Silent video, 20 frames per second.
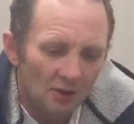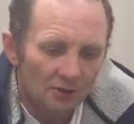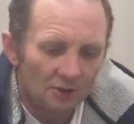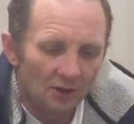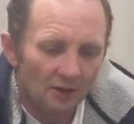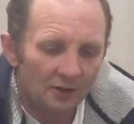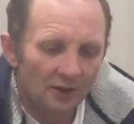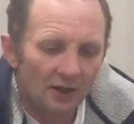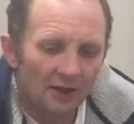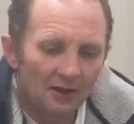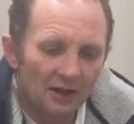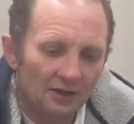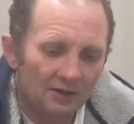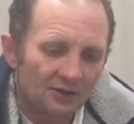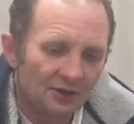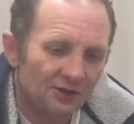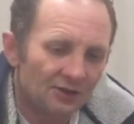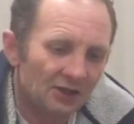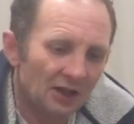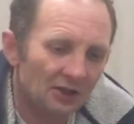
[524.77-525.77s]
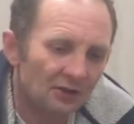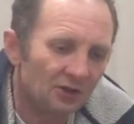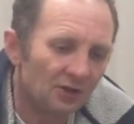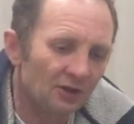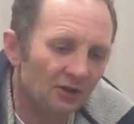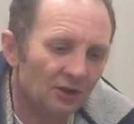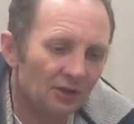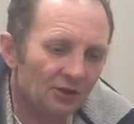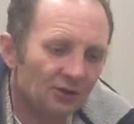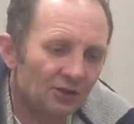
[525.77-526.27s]
So yeah, that's the
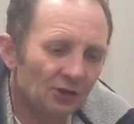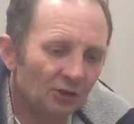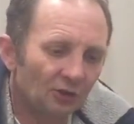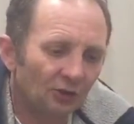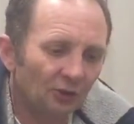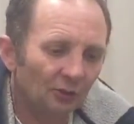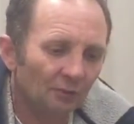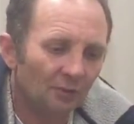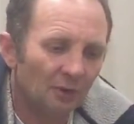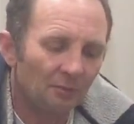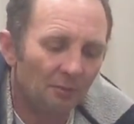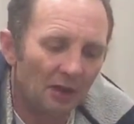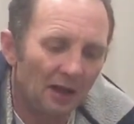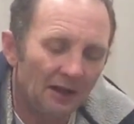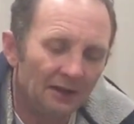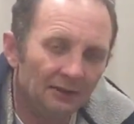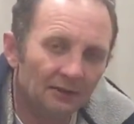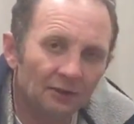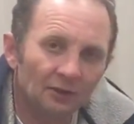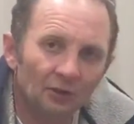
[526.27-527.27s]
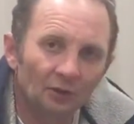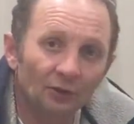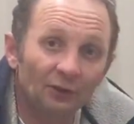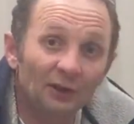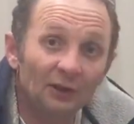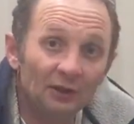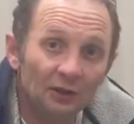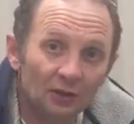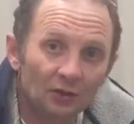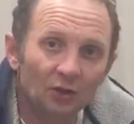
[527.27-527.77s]
section that sucks up the paint and goes
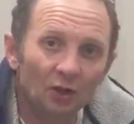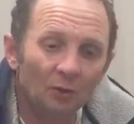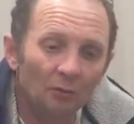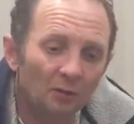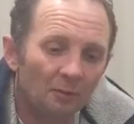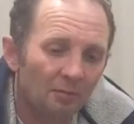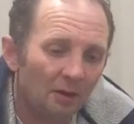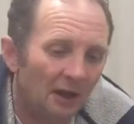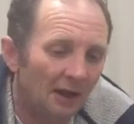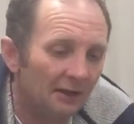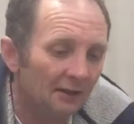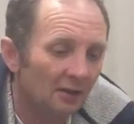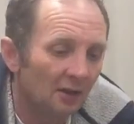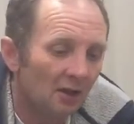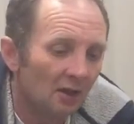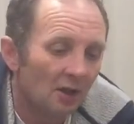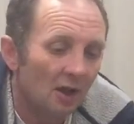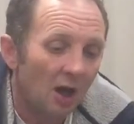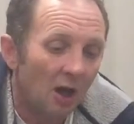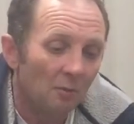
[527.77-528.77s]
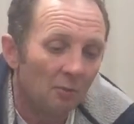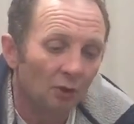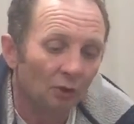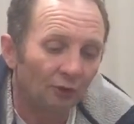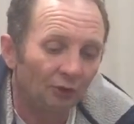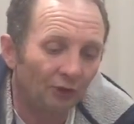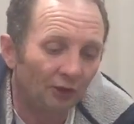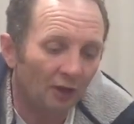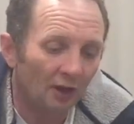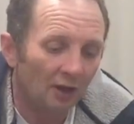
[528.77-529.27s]
in your tub of paint. I
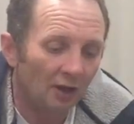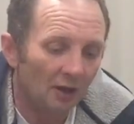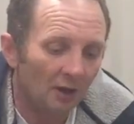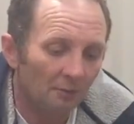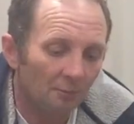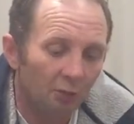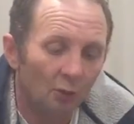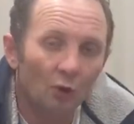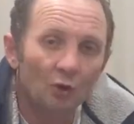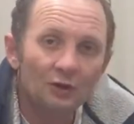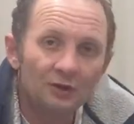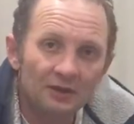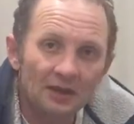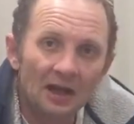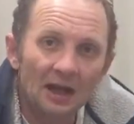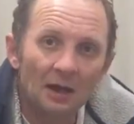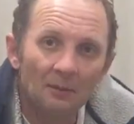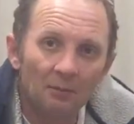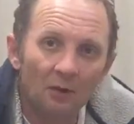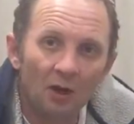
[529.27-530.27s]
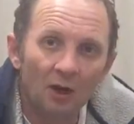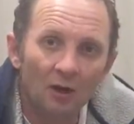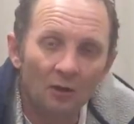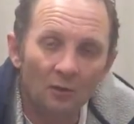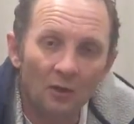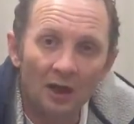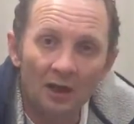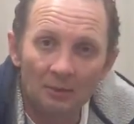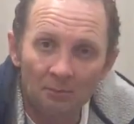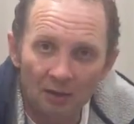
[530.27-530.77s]
must point out, by the
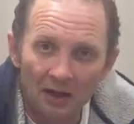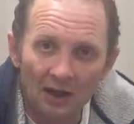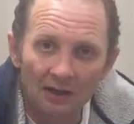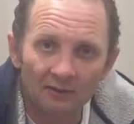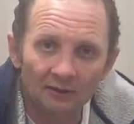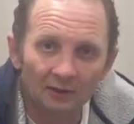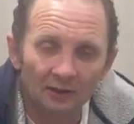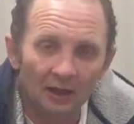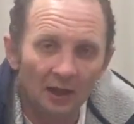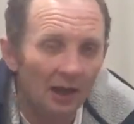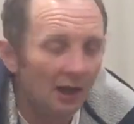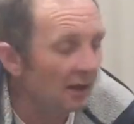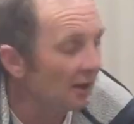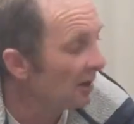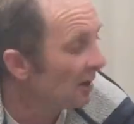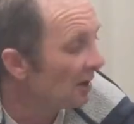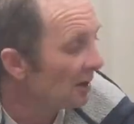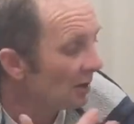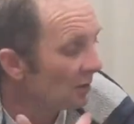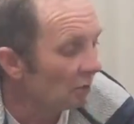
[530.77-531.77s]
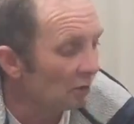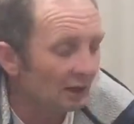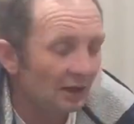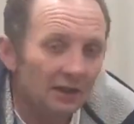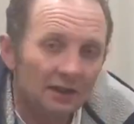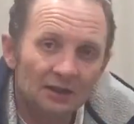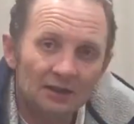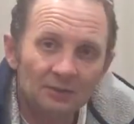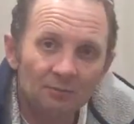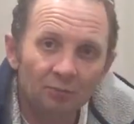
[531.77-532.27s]
way, apparently with
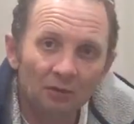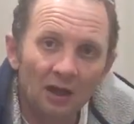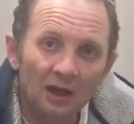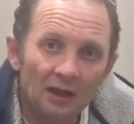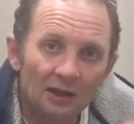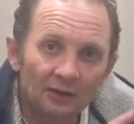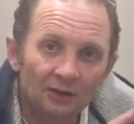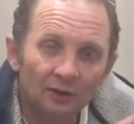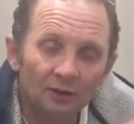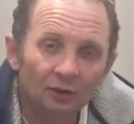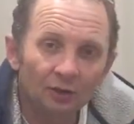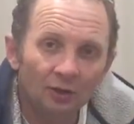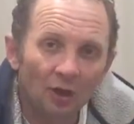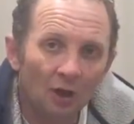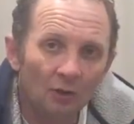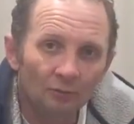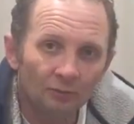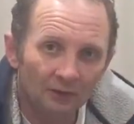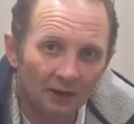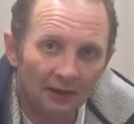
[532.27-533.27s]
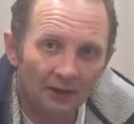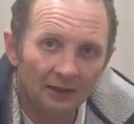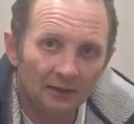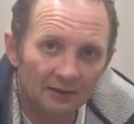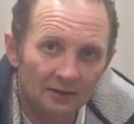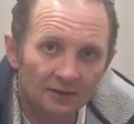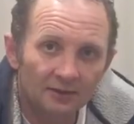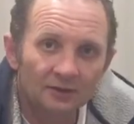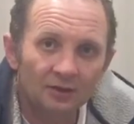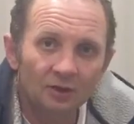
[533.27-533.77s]
these sprays you don't
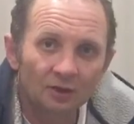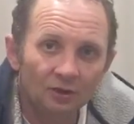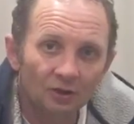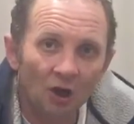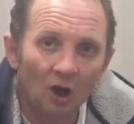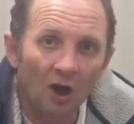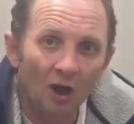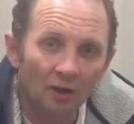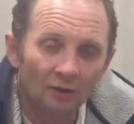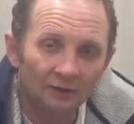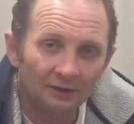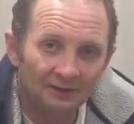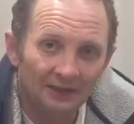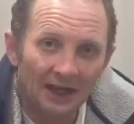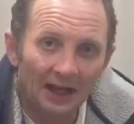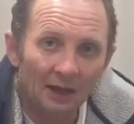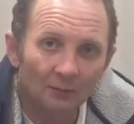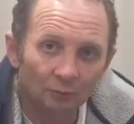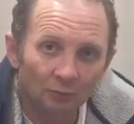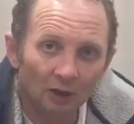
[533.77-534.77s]
need to dilute